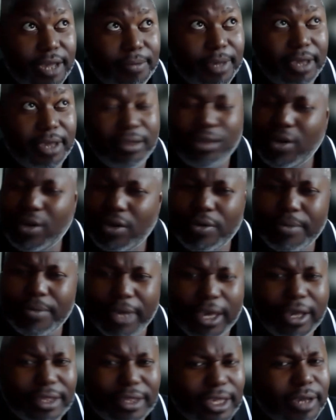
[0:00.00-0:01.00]

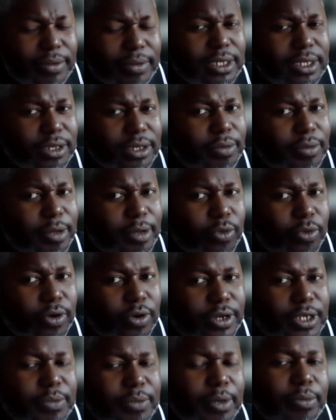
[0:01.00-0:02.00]
I think it was a little bit more,
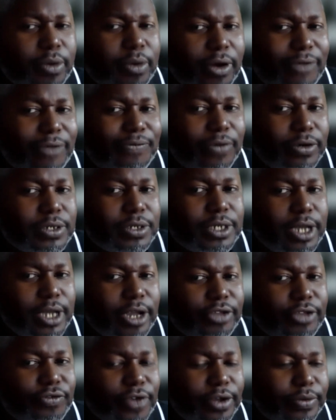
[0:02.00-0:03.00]
because remember our first
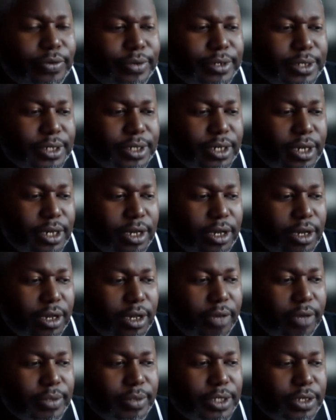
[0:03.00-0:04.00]
contract was
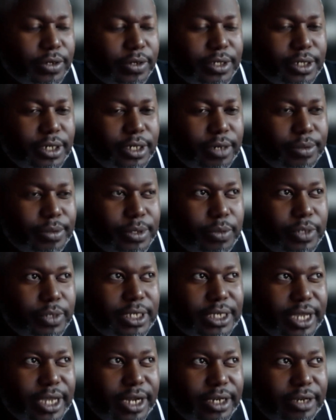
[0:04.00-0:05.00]
13. We
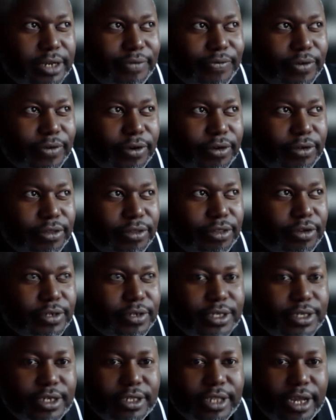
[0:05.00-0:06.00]
signed it for
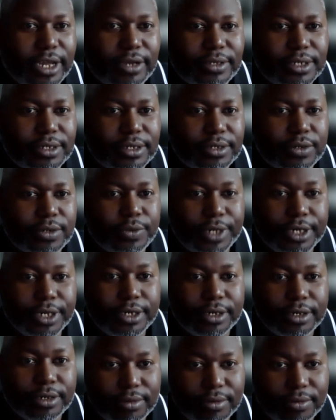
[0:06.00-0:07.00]
13,000 a week.
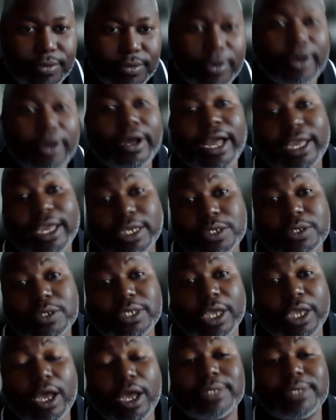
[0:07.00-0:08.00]
Well, I guess
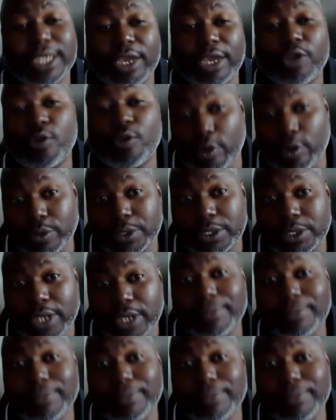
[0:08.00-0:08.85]
I'm saying gross.